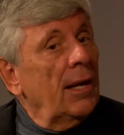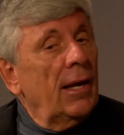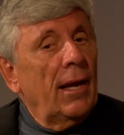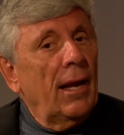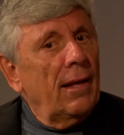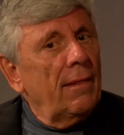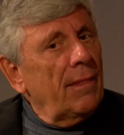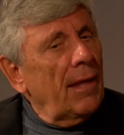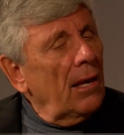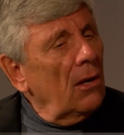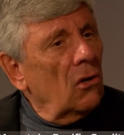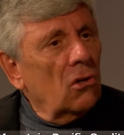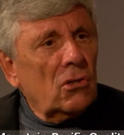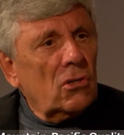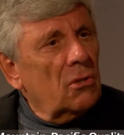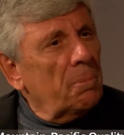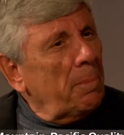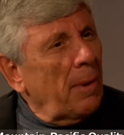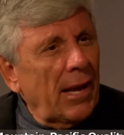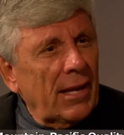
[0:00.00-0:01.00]
and they
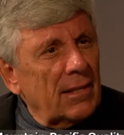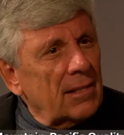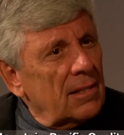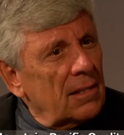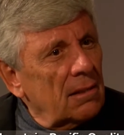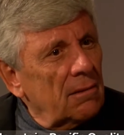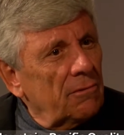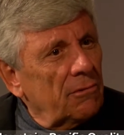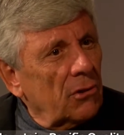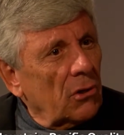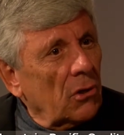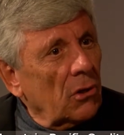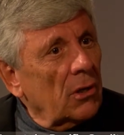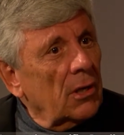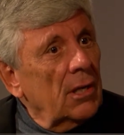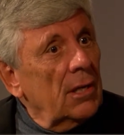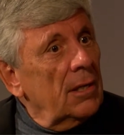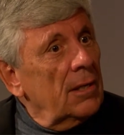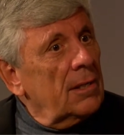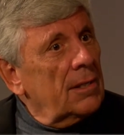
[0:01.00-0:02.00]
looked pensive or
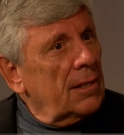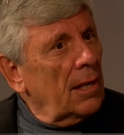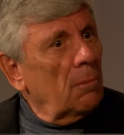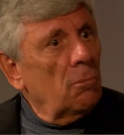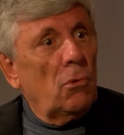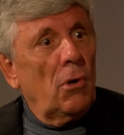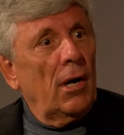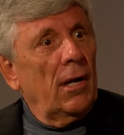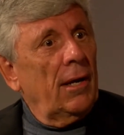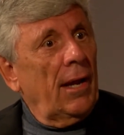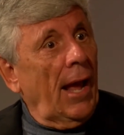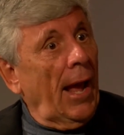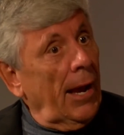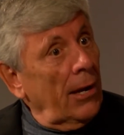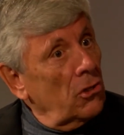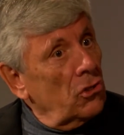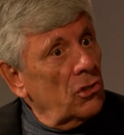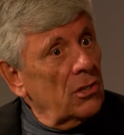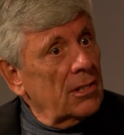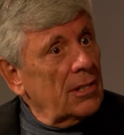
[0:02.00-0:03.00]
somewhat
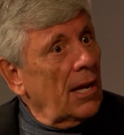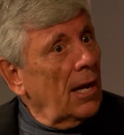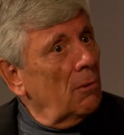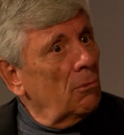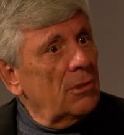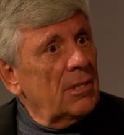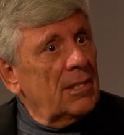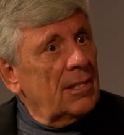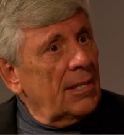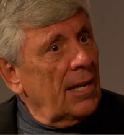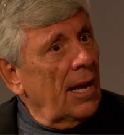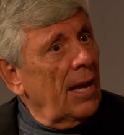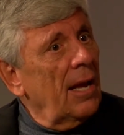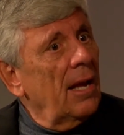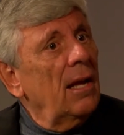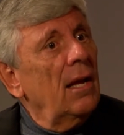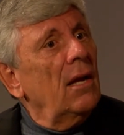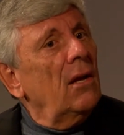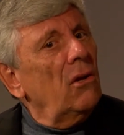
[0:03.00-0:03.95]
anxious, I would say,